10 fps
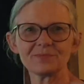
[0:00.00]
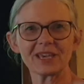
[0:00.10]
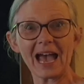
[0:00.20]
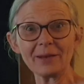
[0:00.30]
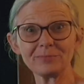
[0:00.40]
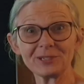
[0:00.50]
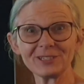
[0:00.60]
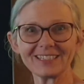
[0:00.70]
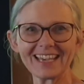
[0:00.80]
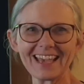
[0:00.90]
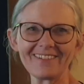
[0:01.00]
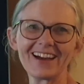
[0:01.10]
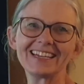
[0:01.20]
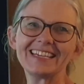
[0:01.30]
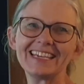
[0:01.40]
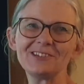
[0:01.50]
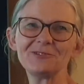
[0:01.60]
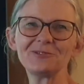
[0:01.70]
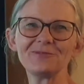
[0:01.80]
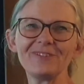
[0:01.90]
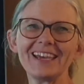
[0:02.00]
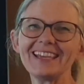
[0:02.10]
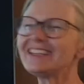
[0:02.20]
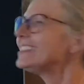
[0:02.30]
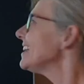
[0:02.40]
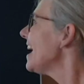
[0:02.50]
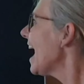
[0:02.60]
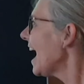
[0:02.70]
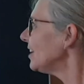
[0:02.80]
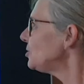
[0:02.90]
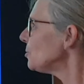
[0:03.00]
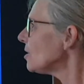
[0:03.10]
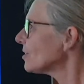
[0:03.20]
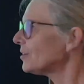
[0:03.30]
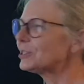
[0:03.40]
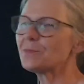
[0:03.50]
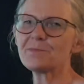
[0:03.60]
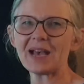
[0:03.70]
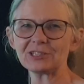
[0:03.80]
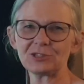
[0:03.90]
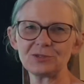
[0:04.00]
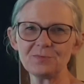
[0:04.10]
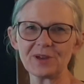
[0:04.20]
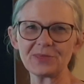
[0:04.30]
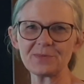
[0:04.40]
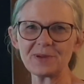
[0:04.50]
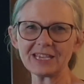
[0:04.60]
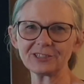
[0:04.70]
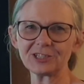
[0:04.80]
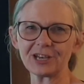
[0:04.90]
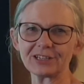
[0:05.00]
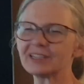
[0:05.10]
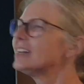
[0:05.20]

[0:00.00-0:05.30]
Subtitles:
some captions here I need you to read, and you are going to match them with the picture.